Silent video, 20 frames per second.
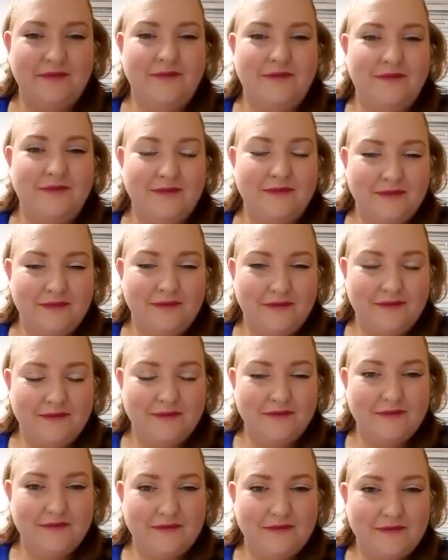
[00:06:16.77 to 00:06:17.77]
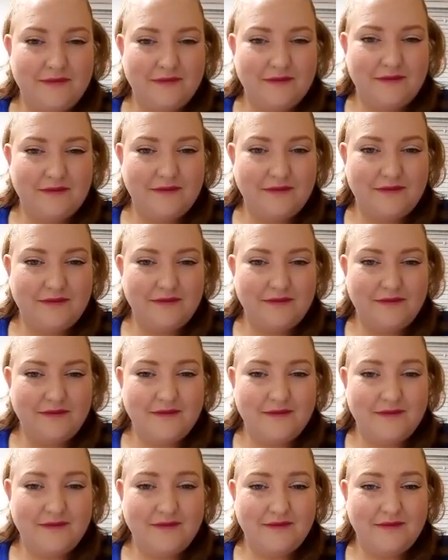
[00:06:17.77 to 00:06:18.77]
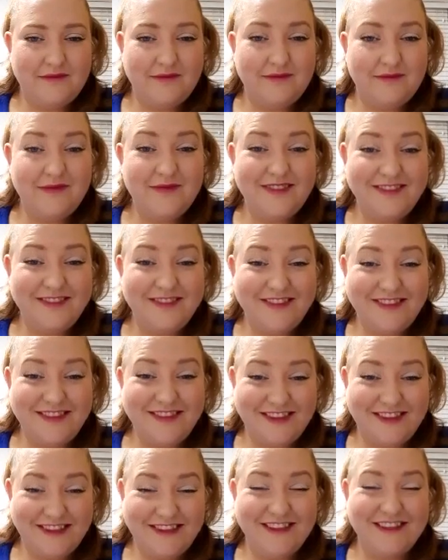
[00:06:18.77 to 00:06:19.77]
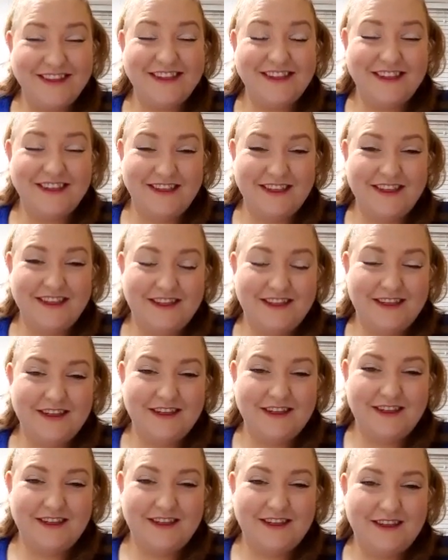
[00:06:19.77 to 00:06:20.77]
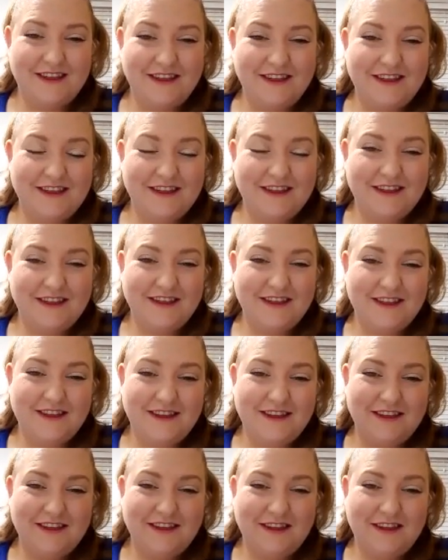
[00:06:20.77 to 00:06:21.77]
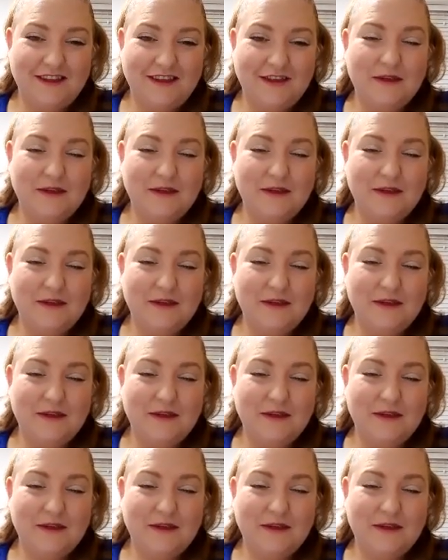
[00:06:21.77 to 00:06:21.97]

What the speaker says: (not speaking)